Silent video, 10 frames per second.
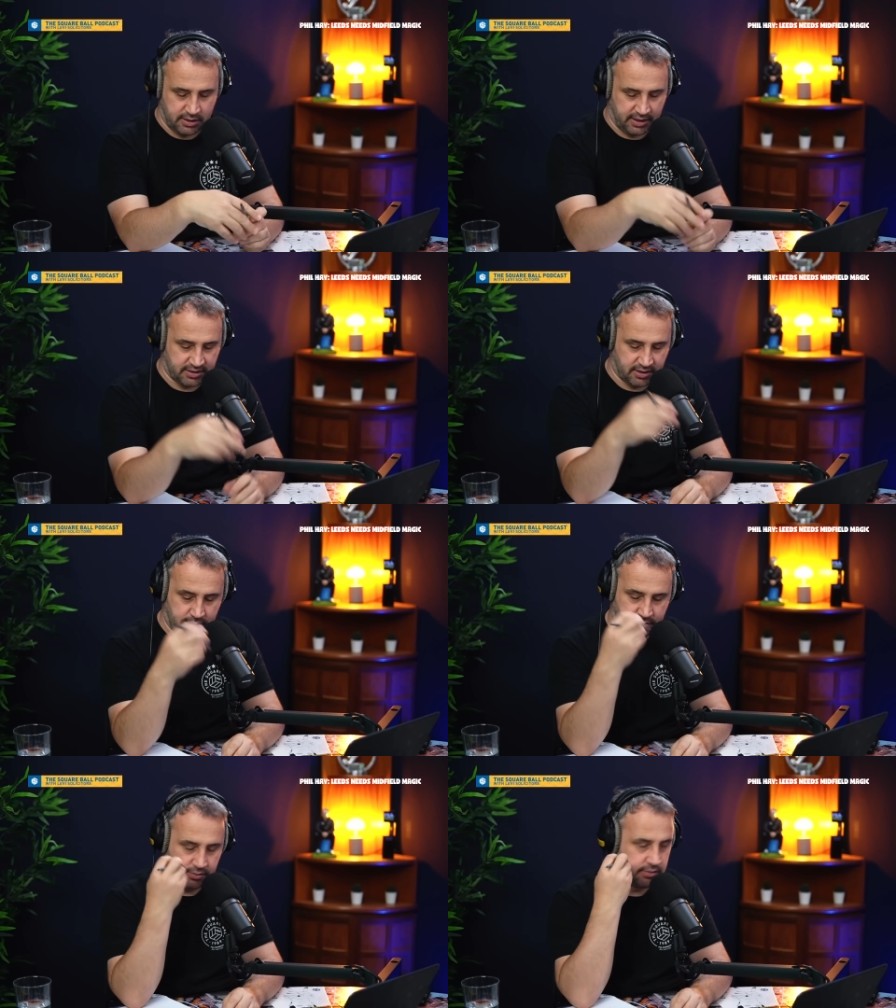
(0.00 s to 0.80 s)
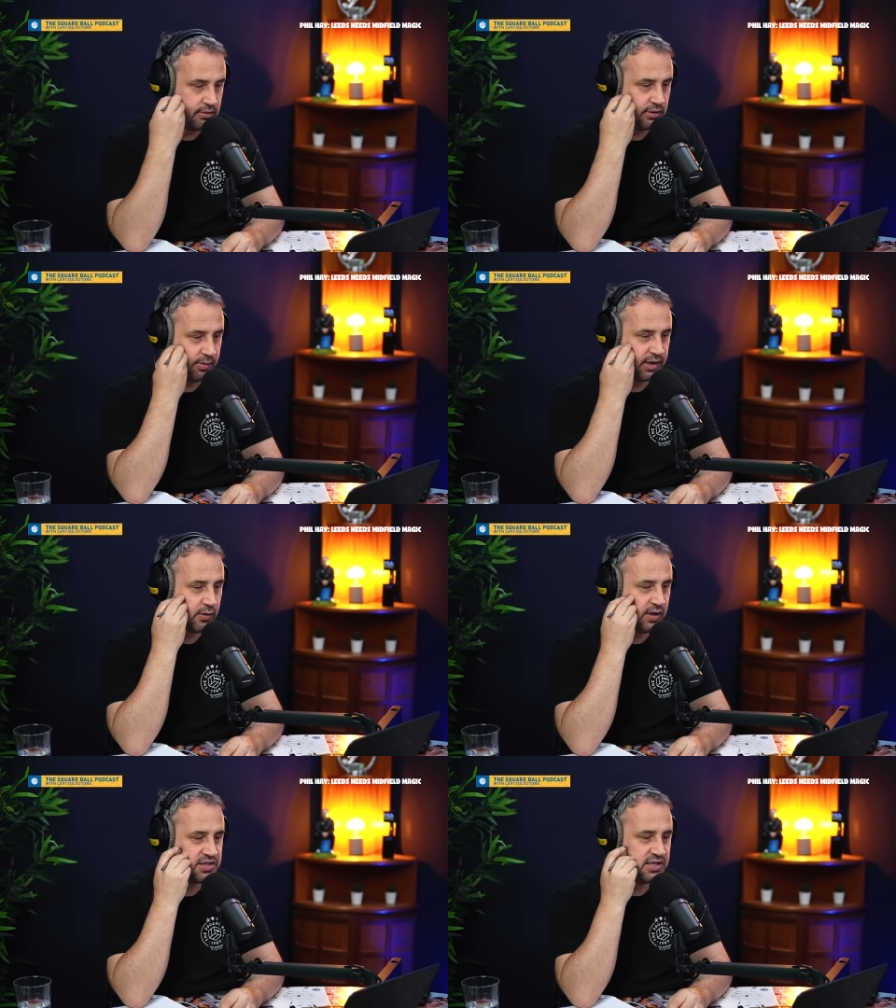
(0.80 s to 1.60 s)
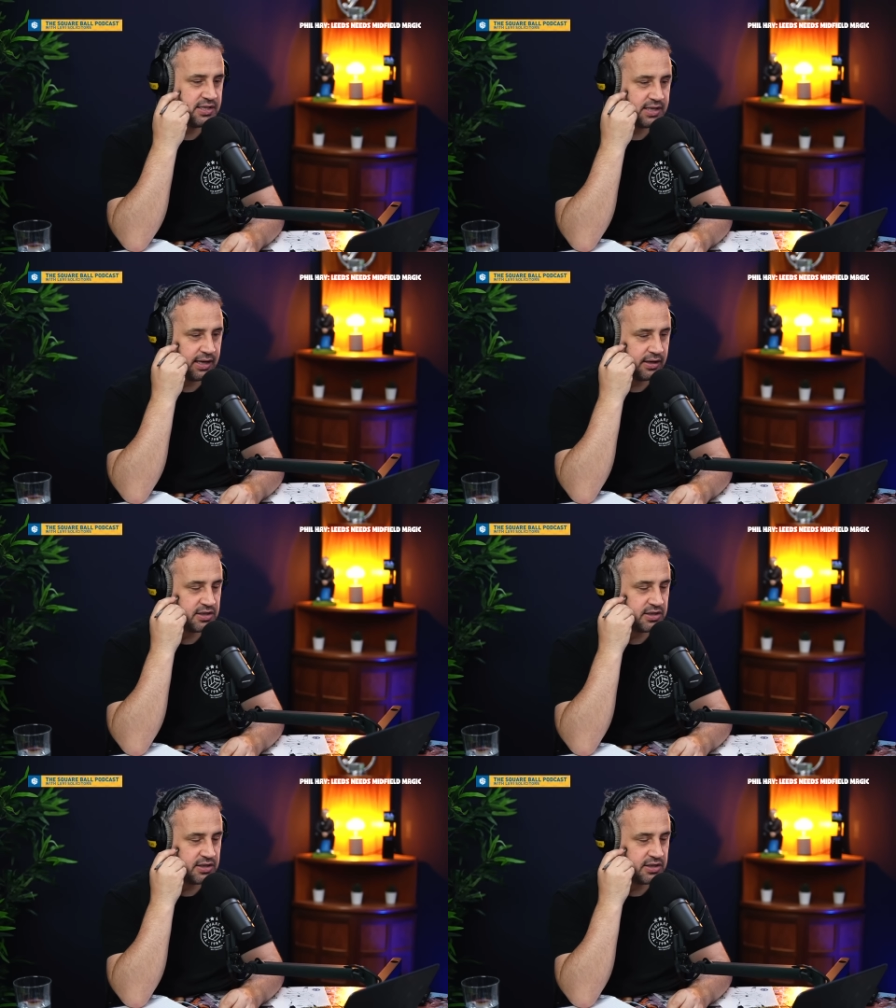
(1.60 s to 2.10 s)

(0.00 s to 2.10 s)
That is the big question, isn't it?